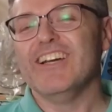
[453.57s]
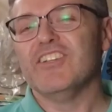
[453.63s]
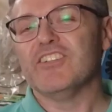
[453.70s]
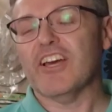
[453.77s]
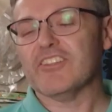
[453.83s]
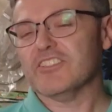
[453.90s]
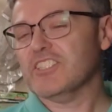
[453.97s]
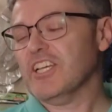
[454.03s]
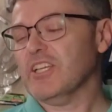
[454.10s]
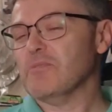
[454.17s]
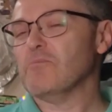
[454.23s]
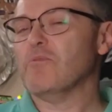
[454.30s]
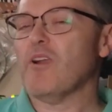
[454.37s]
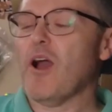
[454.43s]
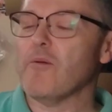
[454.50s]
Now, the second
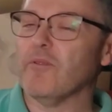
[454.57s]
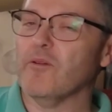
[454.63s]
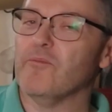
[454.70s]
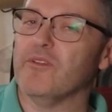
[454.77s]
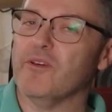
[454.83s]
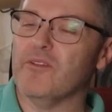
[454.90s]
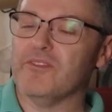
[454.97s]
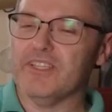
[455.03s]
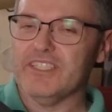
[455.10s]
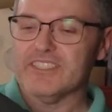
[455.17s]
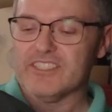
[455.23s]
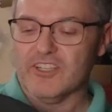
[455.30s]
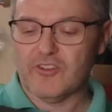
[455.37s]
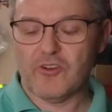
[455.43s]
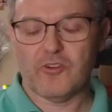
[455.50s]
problem that these
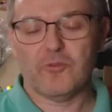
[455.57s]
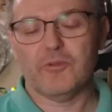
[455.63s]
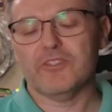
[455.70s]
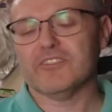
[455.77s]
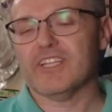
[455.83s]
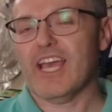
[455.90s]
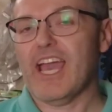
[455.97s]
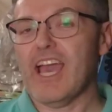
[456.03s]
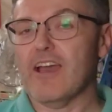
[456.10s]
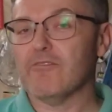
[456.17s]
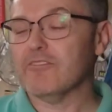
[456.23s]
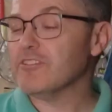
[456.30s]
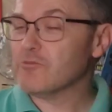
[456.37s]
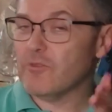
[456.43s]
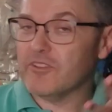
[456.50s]
encoder wheels have,
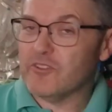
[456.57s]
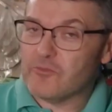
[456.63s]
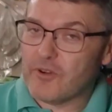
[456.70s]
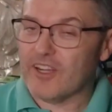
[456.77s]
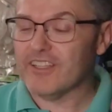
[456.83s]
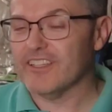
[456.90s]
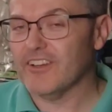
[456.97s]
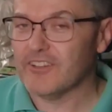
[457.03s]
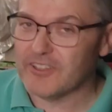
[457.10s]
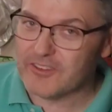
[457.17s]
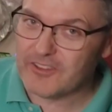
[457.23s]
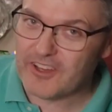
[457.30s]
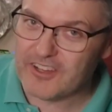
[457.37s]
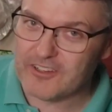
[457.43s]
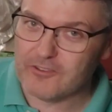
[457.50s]
and it's one you probably already
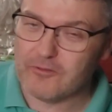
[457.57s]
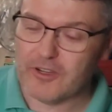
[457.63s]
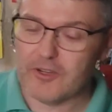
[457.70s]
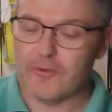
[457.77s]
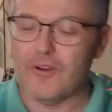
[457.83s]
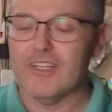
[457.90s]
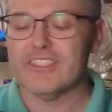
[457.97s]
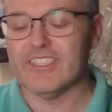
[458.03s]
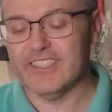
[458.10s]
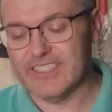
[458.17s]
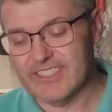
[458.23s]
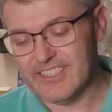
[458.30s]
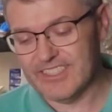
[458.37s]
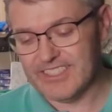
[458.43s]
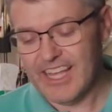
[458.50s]
thought of while you're watching
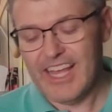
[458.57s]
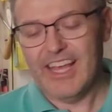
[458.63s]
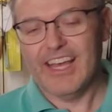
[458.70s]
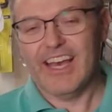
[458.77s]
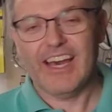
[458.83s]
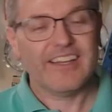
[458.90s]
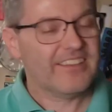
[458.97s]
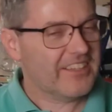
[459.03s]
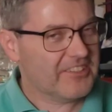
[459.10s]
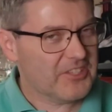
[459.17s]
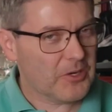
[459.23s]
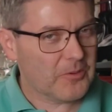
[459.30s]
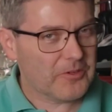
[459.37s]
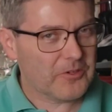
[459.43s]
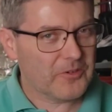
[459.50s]
this, is how do they
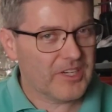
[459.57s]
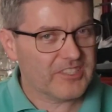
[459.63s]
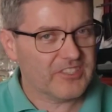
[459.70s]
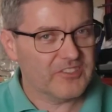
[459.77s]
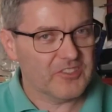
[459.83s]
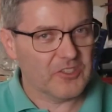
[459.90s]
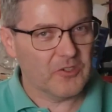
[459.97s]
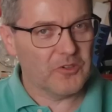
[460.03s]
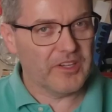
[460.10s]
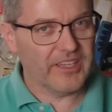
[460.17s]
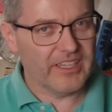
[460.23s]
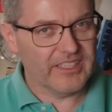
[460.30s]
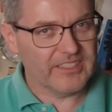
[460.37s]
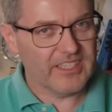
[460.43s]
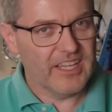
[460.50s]
tell what direction they're going?
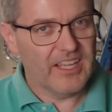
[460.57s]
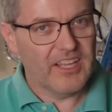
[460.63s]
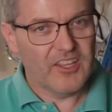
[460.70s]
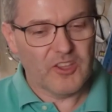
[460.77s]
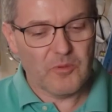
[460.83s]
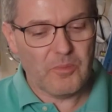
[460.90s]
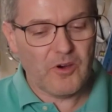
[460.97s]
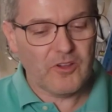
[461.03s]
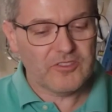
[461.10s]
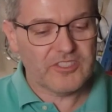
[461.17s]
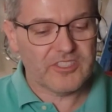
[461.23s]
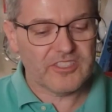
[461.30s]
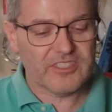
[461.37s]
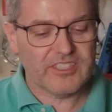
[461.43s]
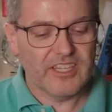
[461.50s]
Because the
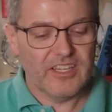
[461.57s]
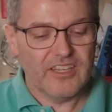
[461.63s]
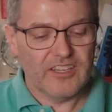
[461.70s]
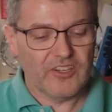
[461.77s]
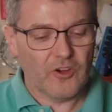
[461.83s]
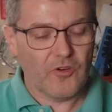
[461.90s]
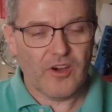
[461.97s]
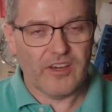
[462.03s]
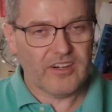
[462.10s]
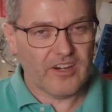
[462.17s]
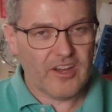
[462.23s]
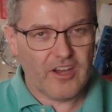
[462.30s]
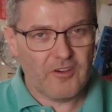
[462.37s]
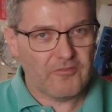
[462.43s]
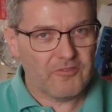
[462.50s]
pulses go on and
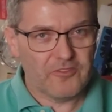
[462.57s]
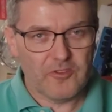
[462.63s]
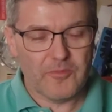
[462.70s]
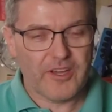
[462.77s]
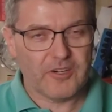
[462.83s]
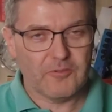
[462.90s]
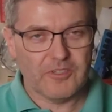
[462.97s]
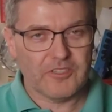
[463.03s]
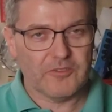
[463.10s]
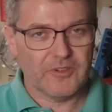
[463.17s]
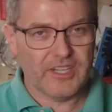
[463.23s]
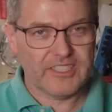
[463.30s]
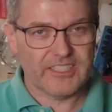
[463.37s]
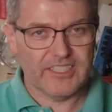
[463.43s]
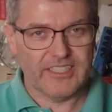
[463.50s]
off no matter what
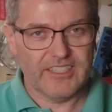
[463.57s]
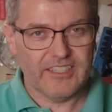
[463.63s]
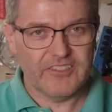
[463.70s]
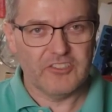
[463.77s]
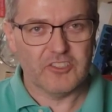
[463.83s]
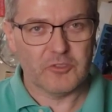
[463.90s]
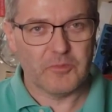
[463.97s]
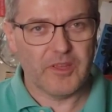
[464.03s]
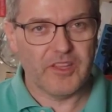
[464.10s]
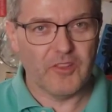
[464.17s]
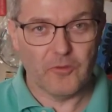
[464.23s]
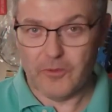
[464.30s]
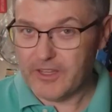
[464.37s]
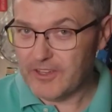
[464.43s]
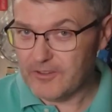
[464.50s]
direction you spin the
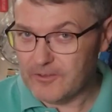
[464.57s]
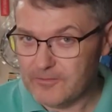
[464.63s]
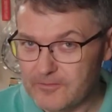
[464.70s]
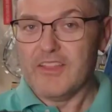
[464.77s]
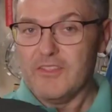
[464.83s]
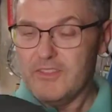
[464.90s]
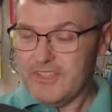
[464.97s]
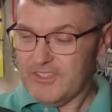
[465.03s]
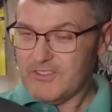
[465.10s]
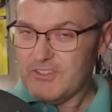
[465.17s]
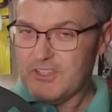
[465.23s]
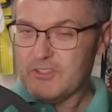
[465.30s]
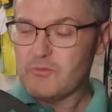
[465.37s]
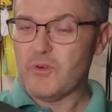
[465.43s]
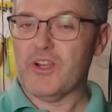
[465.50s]
wheel. This
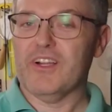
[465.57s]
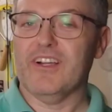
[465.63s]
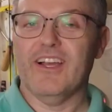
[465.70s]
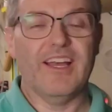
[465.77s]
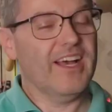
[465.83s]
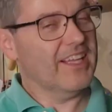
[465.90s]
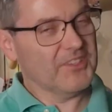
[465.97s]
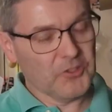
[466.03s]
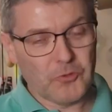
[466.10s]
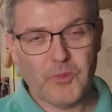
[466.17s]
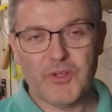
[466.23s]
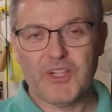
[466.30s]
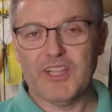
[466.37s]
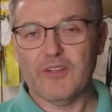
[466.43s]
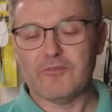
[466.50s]
is where a little
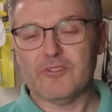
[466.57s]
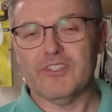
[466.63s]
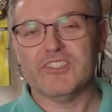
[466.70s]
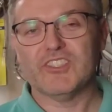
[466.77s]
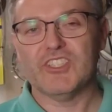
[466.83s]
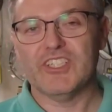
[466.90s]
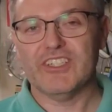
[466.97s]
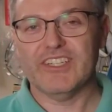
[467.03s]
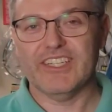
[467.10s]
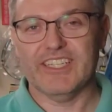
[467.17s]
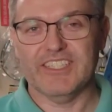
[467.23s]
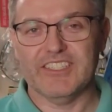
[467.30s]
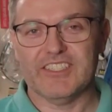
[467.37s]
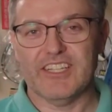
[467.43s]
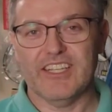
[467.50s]
bit of clever engineering
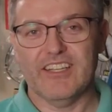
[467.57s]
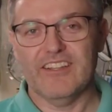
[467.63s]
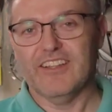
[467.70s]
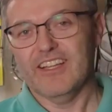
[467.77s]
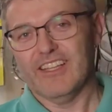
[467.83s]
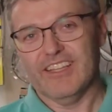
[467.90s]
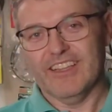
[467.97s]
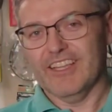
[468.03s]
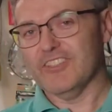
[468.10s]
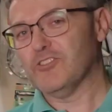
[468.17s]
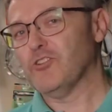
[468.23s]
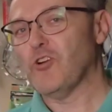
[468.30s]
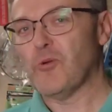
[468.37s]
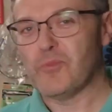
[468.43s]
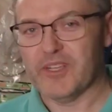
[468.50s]
is, and let's
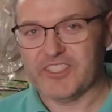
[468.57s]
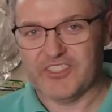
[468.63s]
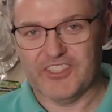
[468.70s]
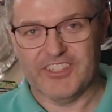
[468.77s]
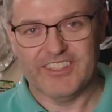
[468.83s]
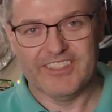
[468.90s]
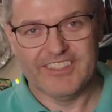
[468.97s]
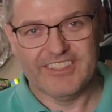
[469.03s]
draw a picture.